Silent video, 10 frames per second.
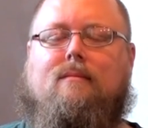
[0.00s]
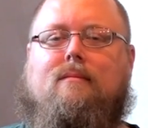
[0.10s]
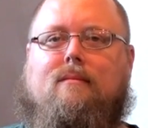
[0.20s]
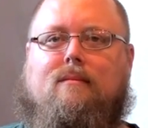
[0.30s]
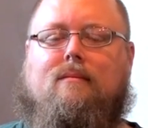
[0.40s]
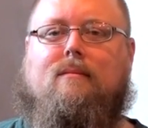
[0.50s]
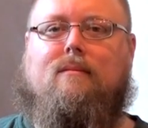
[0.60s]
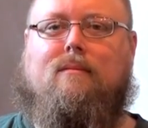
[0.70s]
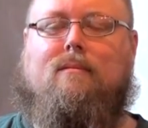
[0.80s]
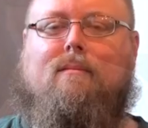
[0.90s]
and
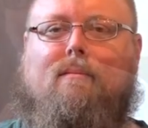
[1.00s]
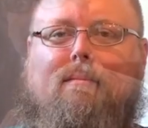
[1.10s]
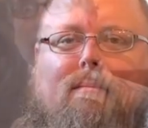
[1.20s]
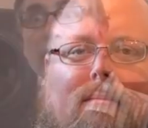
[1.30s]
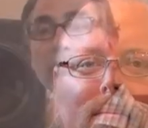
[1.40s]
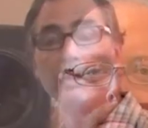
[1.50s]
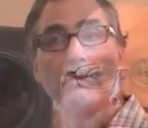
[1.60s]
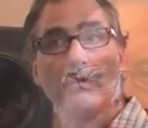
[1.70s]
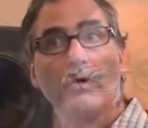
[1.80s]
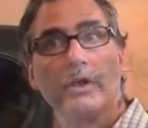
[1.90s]
they needed
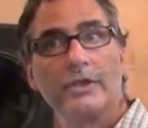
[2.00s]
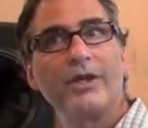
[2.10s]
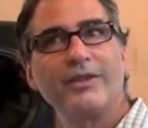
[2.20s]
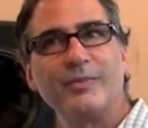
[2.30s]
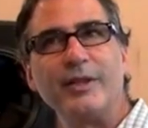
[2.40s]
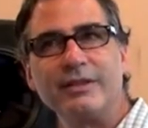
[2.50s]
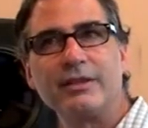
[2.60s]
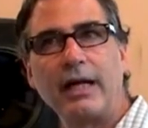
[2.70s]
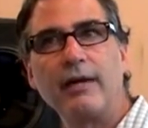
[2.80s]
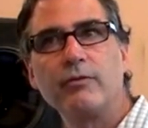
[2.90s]
more
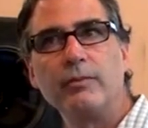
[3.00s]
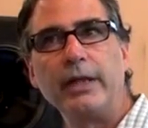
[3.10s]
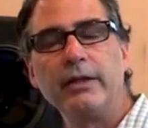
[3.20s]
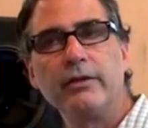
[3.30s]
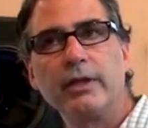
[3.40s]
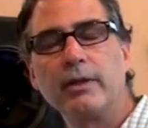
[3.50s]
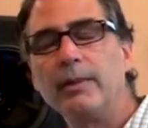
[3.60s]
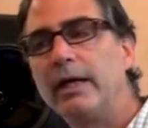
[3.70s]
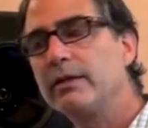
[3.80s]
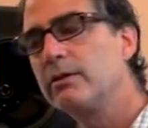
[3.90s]
adjustments after hearing the
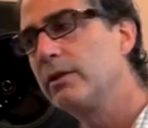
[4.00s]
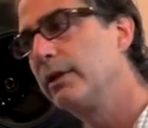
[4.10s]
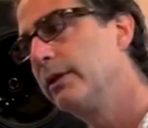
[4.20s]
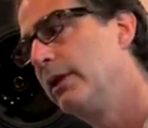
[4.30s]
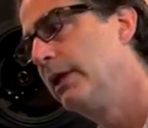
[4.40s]
mastering,